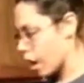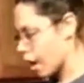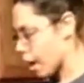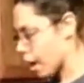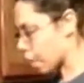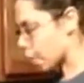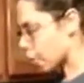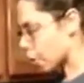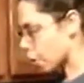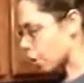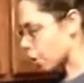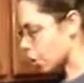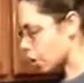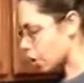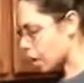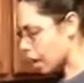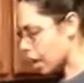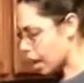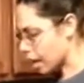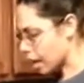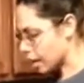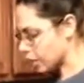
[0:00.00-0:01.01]
And I'm going to go
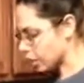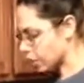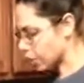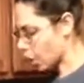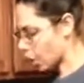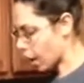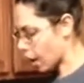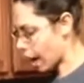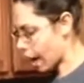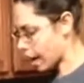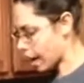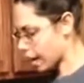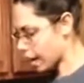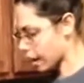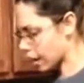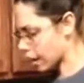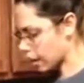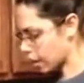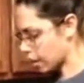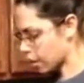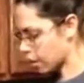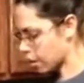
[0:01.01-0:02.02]
ahead and start adding
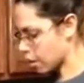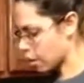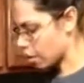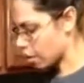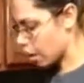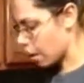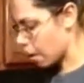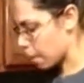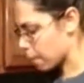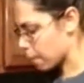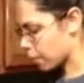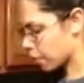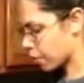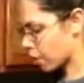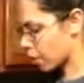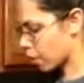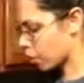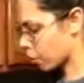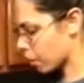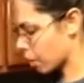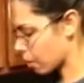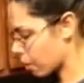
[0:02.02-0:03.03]
in the
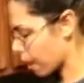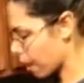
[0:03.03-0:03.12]
green